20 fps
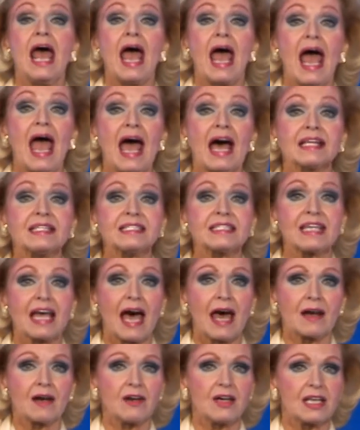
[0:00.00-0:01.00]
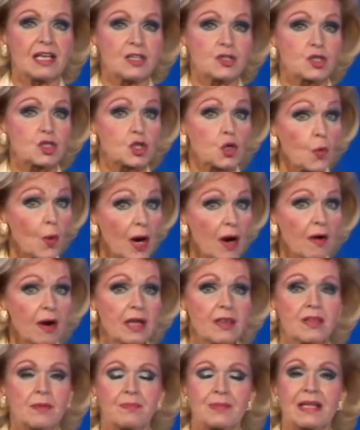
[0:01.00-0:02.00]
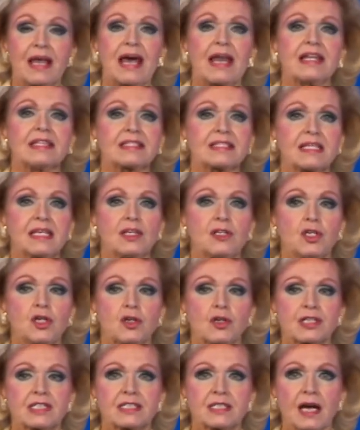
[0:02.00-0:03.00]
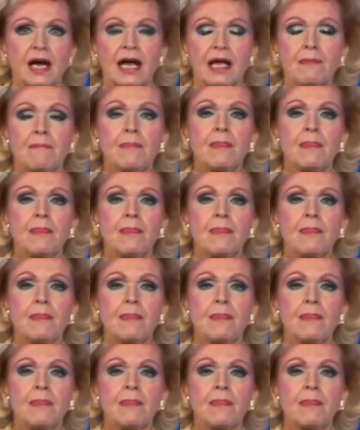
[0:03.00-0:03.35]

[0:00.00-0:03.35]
and Saturn is squaring the planets in your sign.